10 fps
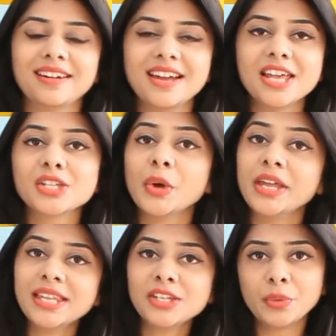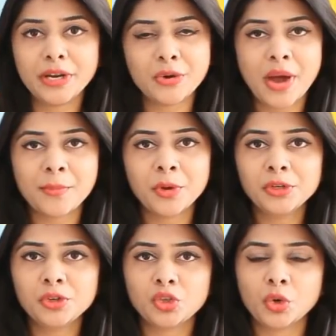So in this video, I'm going
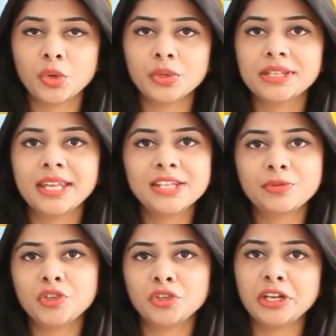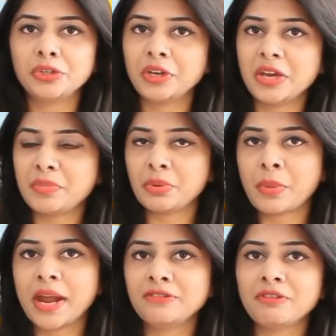to show you the things which you need to keep in
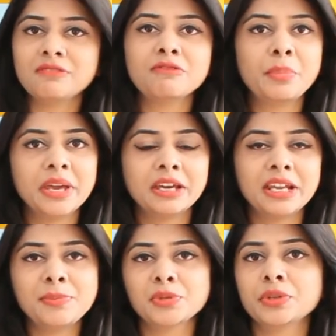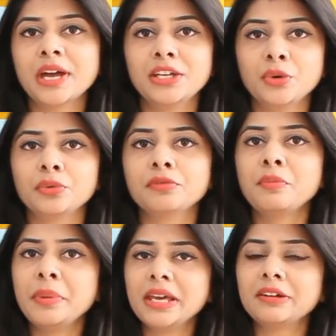mind while whipping cream so that your
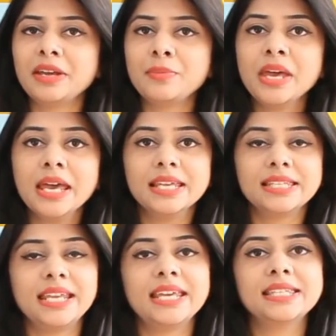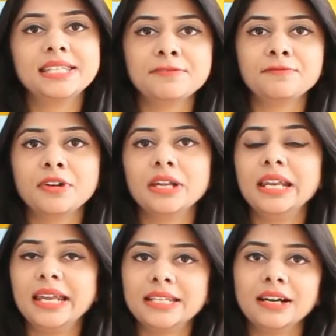whipping cream stays stiff
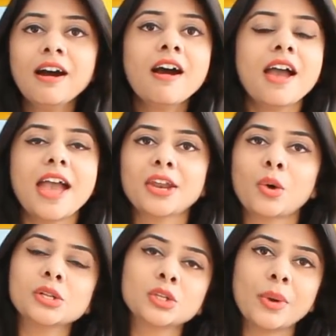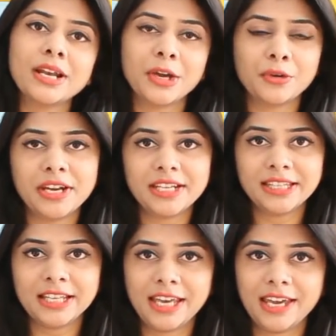later and also while decorating
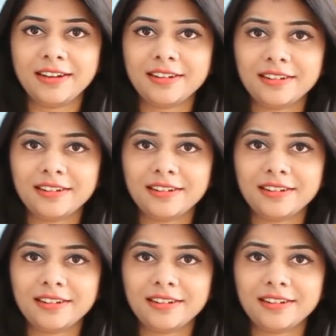the cake.